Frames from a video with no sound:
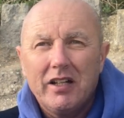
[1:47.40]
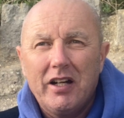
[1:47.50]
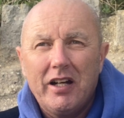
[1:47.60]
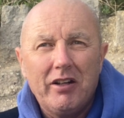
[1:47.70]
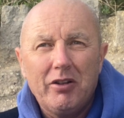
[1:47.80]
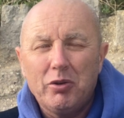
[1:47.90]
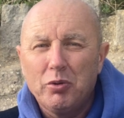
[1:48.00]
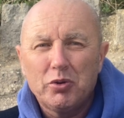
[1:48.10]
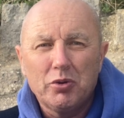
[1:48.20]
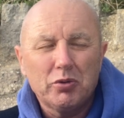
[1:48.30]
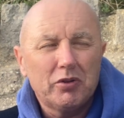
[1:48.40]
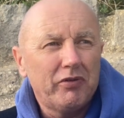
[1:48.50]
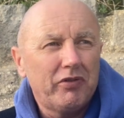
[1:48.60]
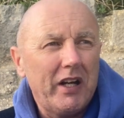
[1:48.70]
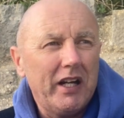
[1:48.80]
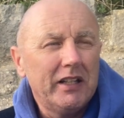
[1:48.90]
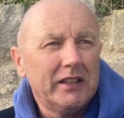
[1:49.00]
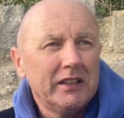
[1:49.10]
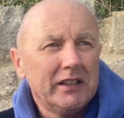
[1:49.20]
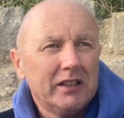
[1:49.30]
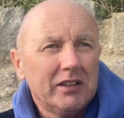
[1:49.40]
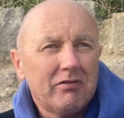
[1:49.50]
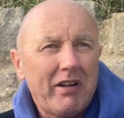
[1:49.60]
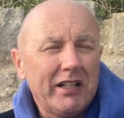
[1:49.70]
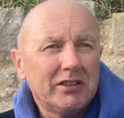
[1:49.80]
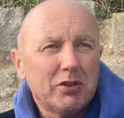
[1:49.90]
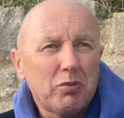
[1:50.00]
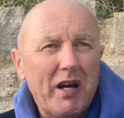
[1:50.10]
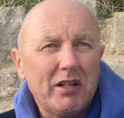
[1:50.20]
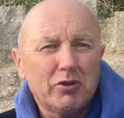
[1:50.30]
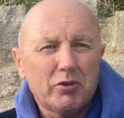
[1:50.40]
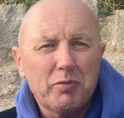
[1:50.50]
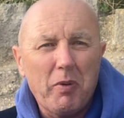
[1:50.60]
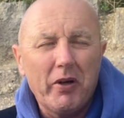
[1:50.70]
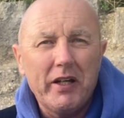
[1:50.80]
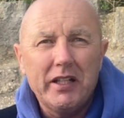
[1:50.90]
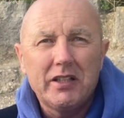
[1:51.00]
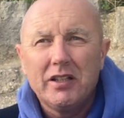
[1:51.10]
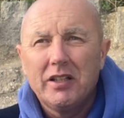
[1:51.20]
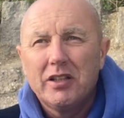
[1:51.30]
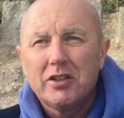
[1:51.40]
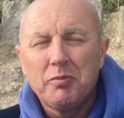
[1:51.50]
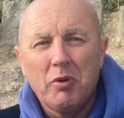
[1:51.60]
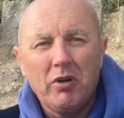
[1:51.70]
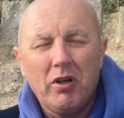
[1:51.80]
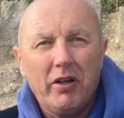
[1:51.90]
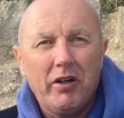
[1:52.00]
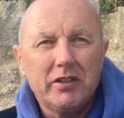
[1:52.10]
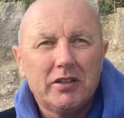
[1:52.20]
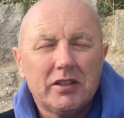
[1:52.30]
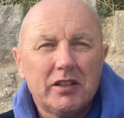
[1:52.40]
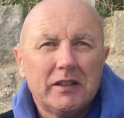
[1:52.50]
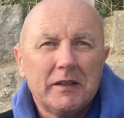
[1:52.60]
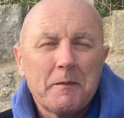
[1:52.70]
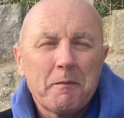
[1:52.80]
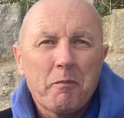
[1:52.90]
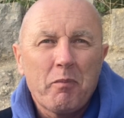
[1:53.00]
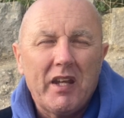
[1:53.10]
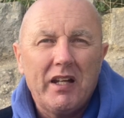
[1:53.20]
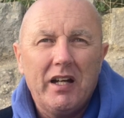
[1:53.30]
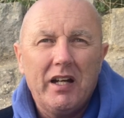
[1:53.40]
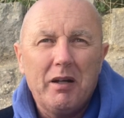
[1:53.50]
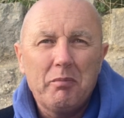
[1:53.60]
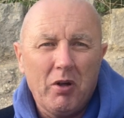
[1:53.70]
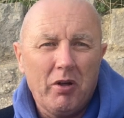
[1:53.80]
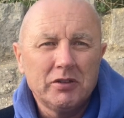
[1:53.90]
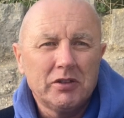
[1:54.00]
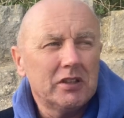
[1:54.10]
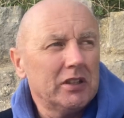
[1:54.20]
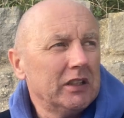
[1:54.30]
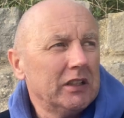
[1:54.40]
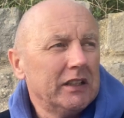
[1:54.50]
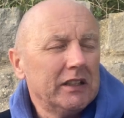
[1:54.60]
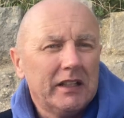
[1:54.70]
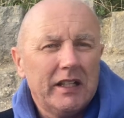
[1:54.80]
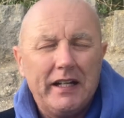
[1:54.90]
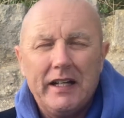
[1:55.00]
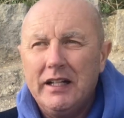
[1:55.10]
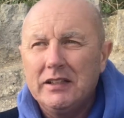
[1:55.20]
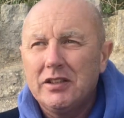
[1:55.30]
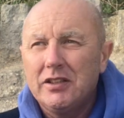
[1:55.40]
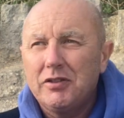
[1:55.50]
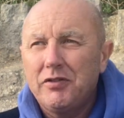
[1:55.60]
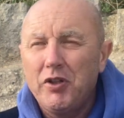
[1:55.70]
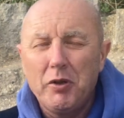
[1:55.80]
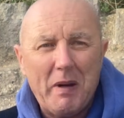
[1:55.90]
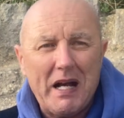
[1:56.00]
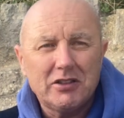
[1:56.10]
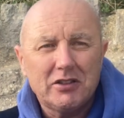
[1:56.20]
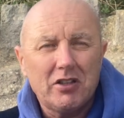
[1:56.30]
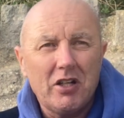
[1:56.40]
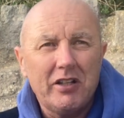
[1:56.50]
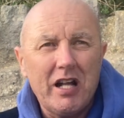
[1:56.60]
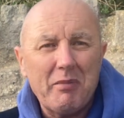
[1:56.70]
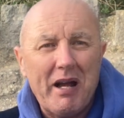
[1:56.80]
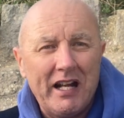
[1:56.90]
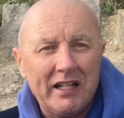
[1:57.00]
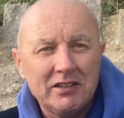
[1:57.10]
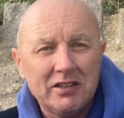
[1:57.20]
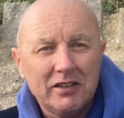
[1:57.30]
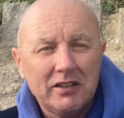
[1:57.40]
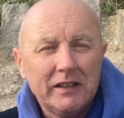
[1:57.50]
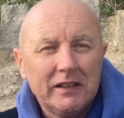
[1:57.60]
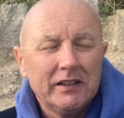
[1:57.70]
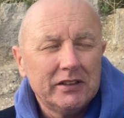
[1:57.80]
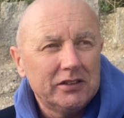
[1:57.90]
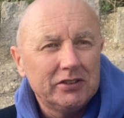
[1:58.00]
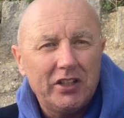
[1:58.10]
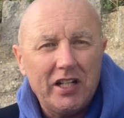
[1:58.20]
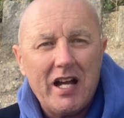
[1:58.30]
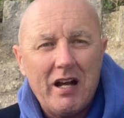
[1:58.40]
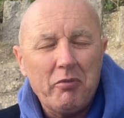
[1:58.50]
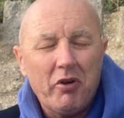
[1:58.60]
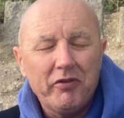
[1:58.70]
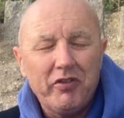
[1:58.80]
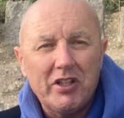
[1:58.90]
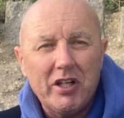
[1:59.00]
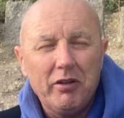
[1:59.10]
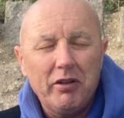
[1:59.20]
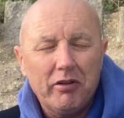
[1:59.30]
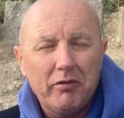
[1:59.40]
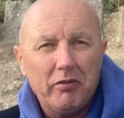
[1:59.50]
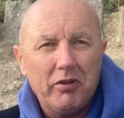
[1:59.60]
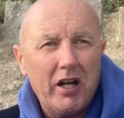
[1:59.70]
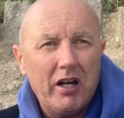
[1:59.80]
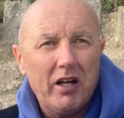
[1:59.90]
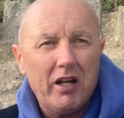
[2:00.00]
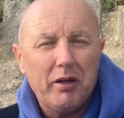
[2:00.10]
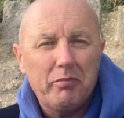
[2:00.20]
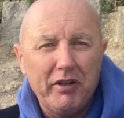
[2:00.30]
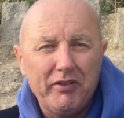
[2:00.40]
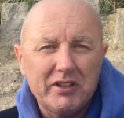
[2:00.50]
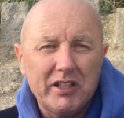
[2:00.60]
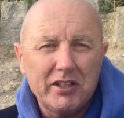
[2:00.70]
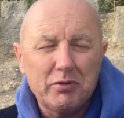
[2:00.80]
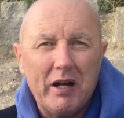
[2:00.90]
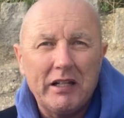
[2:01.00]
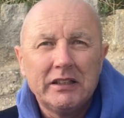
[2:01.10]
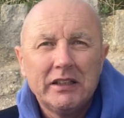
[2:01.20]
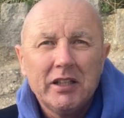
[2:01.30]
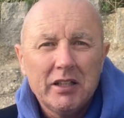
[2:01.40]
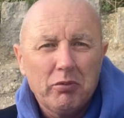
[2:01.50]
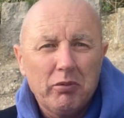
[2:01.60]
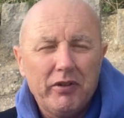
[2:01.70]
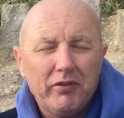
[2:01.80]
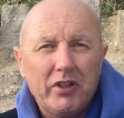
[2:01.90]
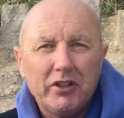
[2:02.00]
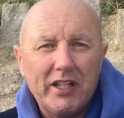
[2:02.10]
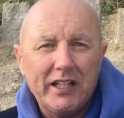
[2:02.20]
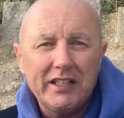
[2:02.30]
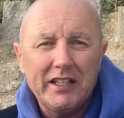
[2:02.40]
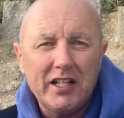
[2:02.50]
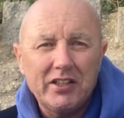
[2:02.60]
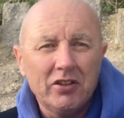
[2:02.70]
all sorts of rays as well, sort of spotted, small-eyed, blondes, and there's a few bass turning up. And check out my video previous to this one with JD catching